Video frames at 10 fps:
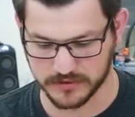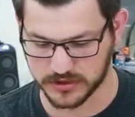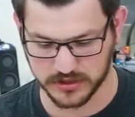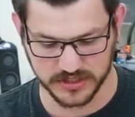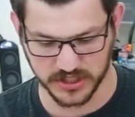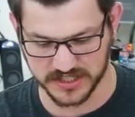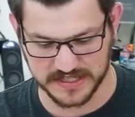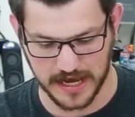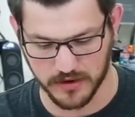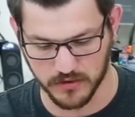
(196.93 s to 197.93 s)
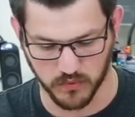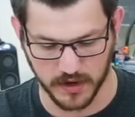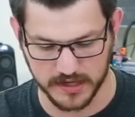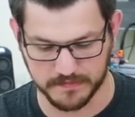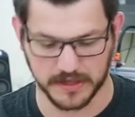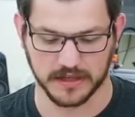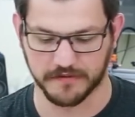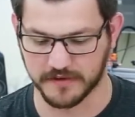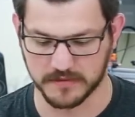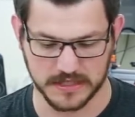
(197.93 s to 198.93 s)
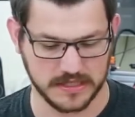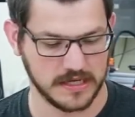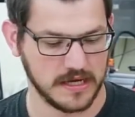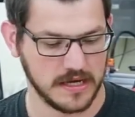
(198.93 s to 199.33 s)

It's just a standard white PLA filament.